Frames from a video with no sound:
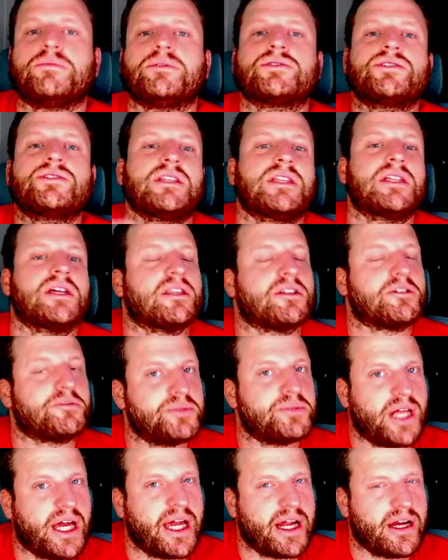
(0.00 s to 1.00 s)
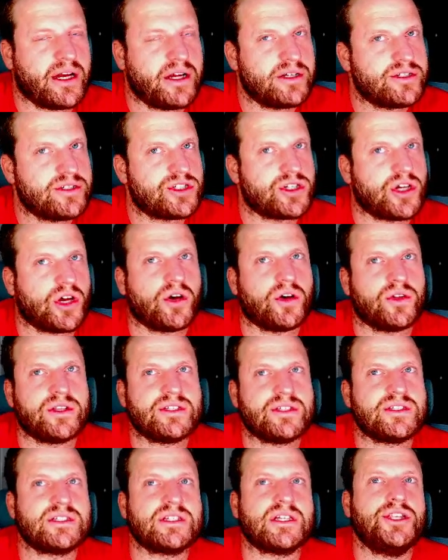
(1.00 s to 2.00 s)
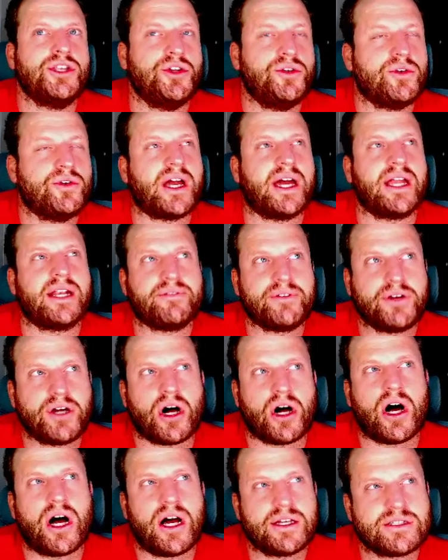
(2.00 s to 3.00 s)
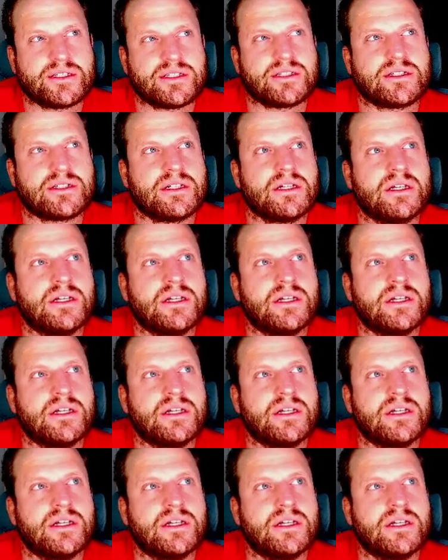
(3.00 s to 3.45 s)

to the other player. So this is a new kind of cost.